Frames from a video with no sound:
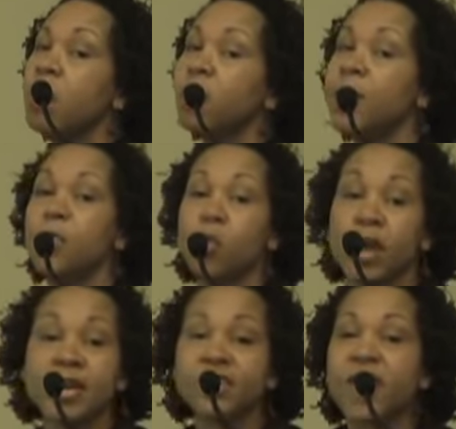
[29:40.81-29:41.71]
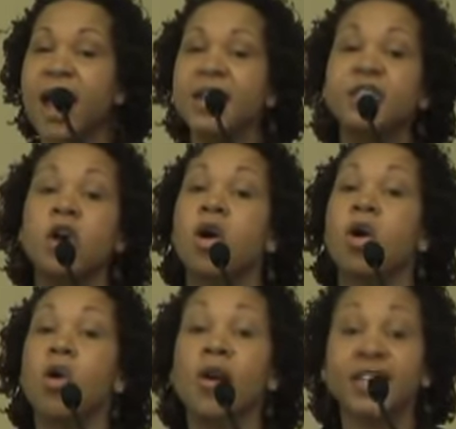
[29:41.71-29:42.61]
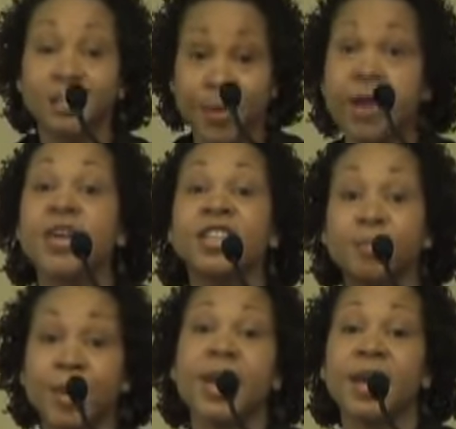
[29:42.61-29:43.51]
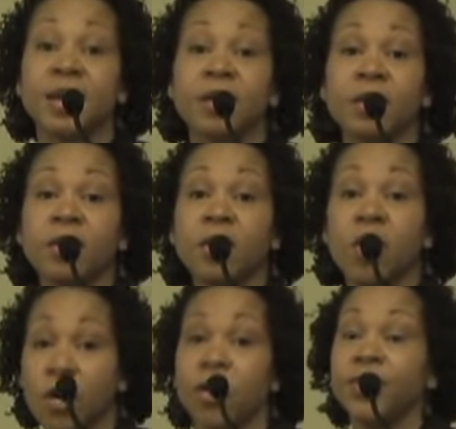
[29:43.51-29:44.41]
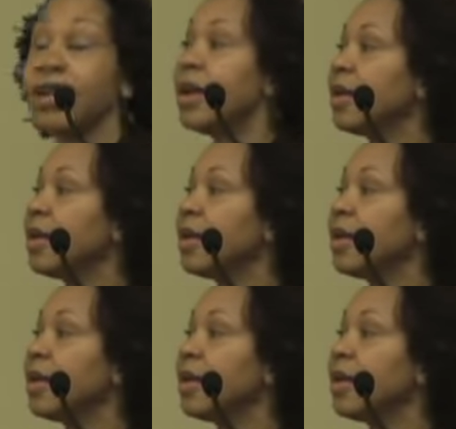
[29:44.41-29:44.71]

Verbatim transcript: When people witness violence or experience being hurt,